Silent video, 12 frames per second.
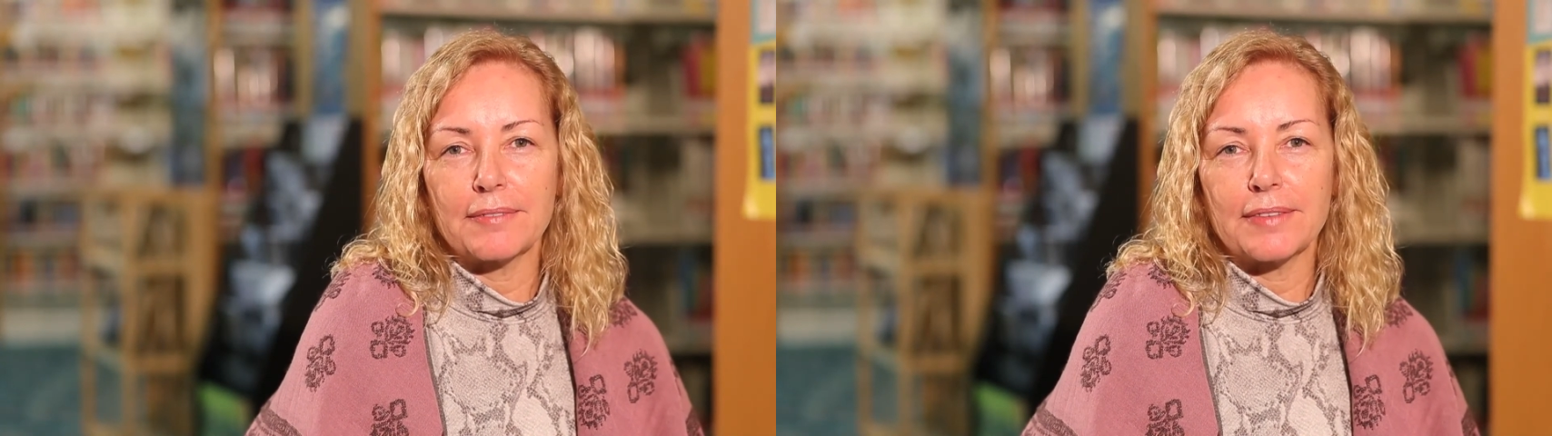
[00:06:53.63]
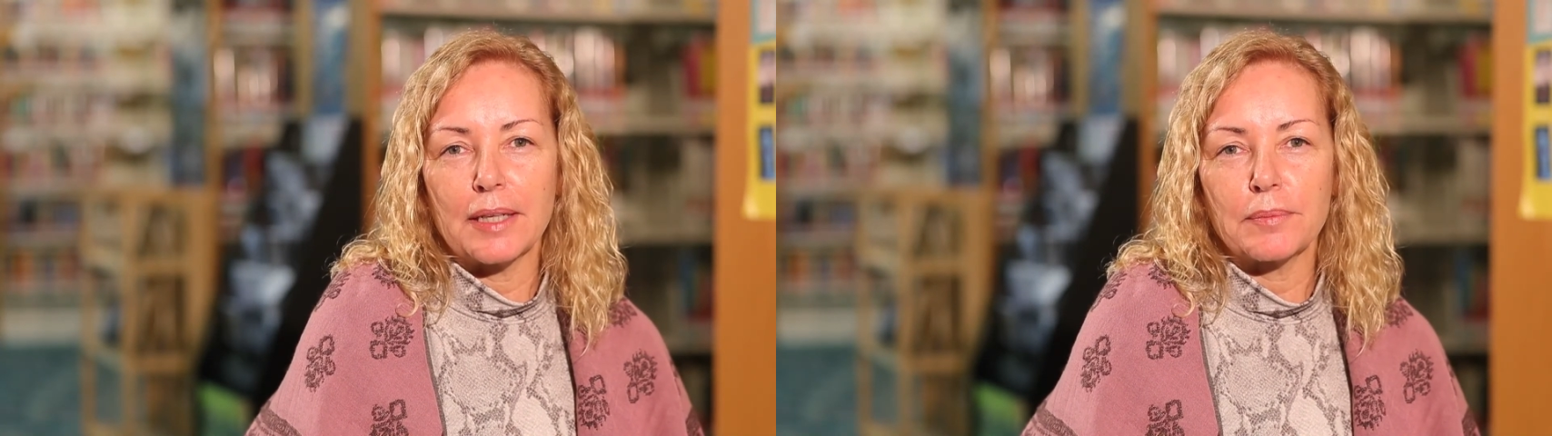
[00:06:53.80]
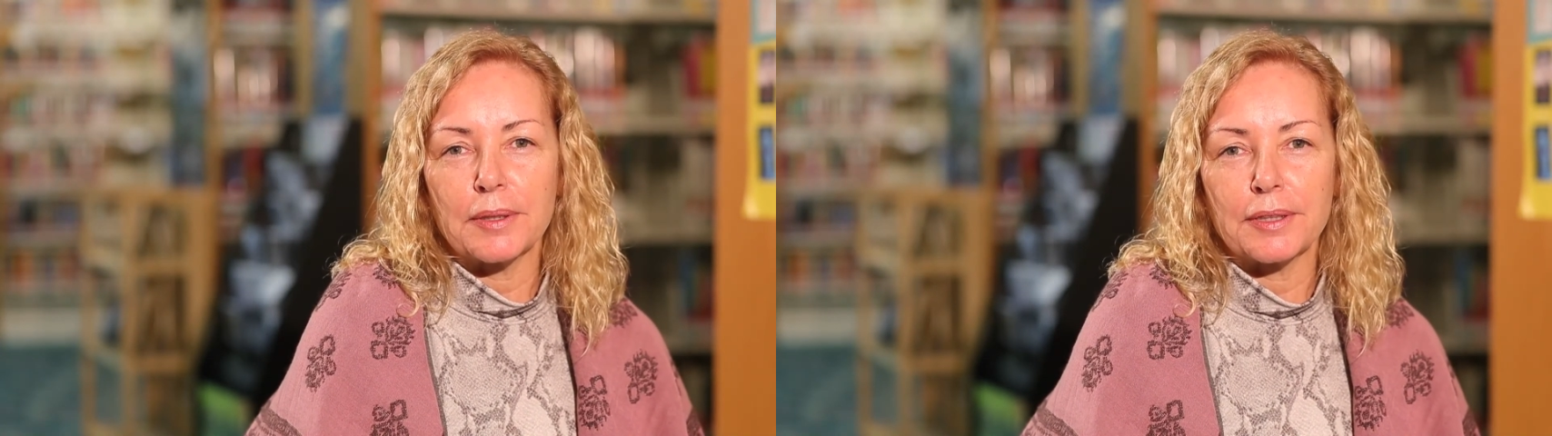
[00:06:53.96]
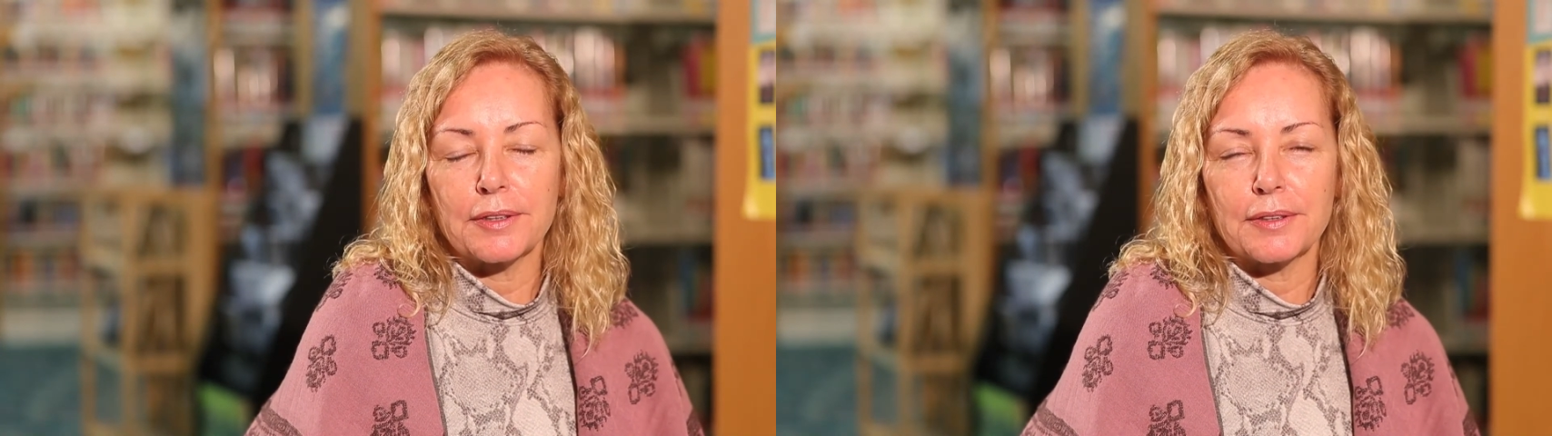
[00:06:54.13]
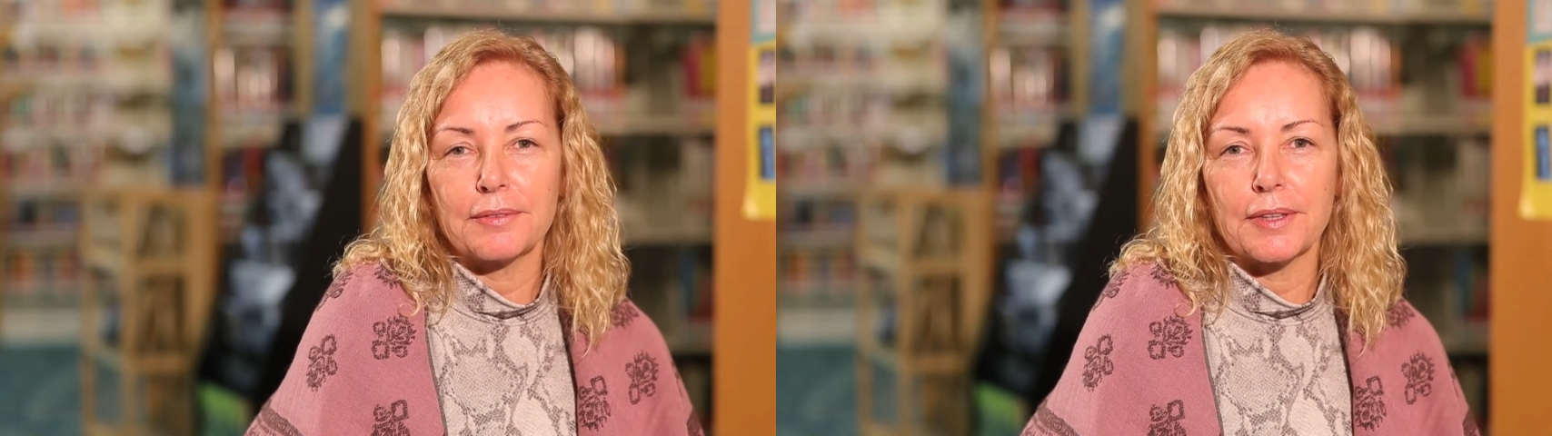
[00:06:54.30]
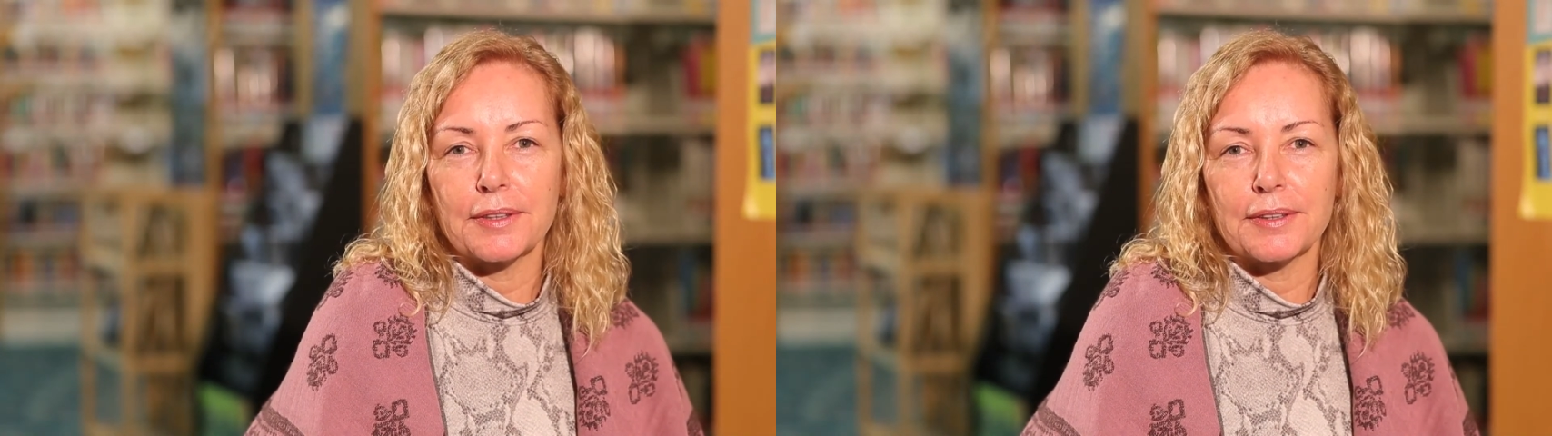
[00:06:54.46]
of Neighborhood
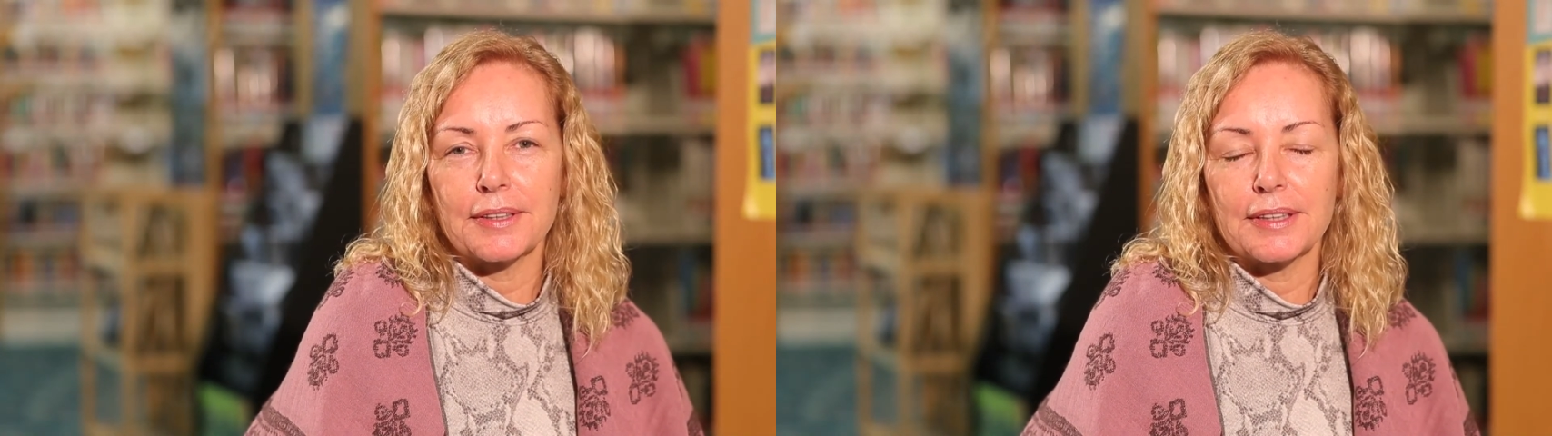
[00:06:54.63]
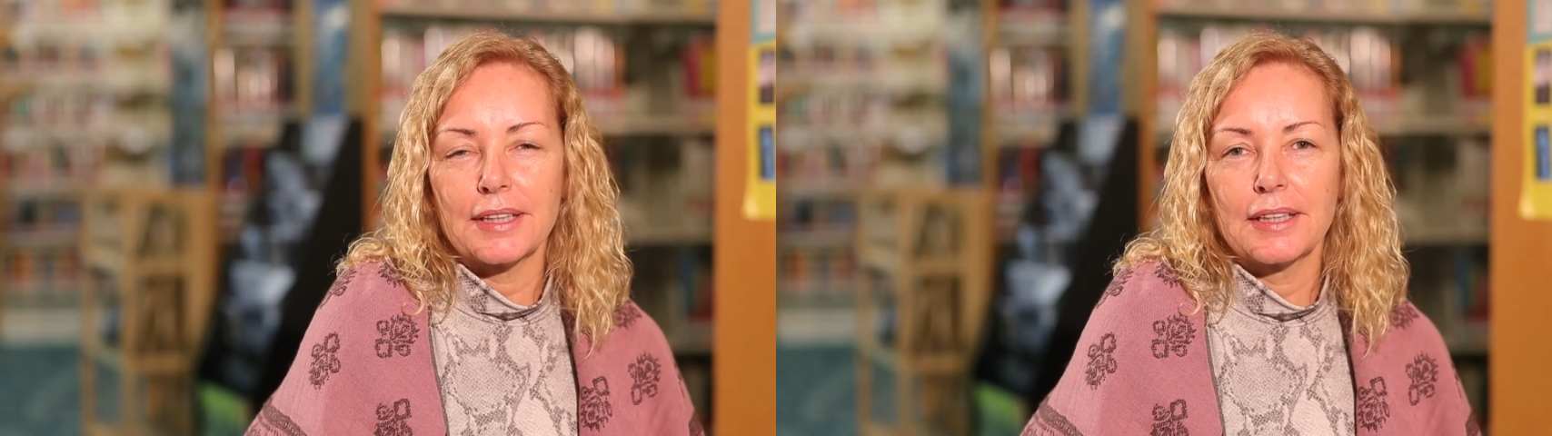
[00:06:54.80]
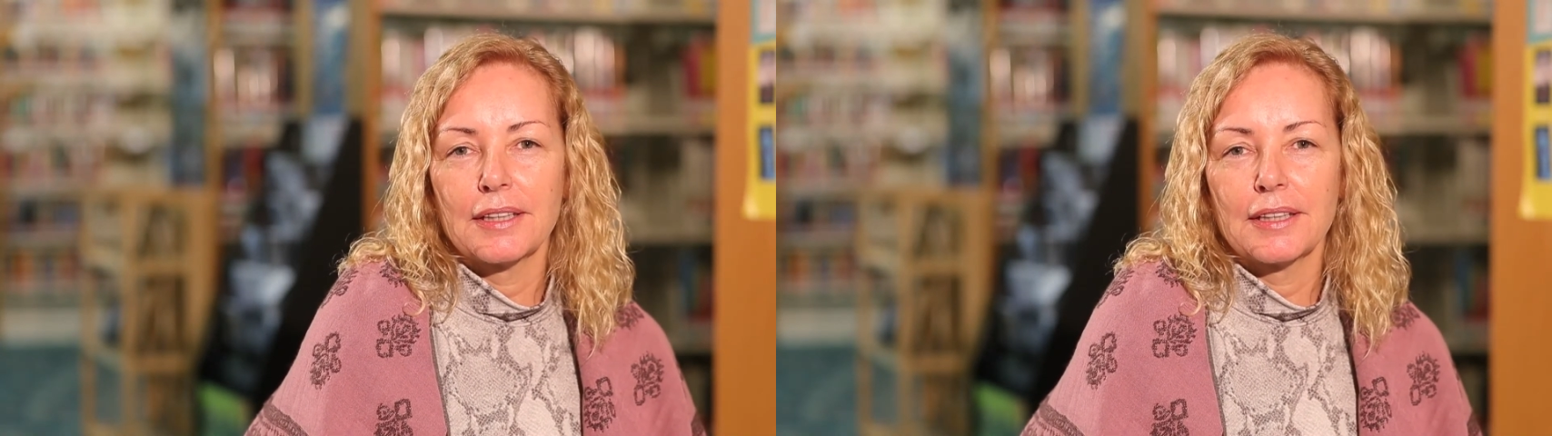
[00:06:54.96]
Road.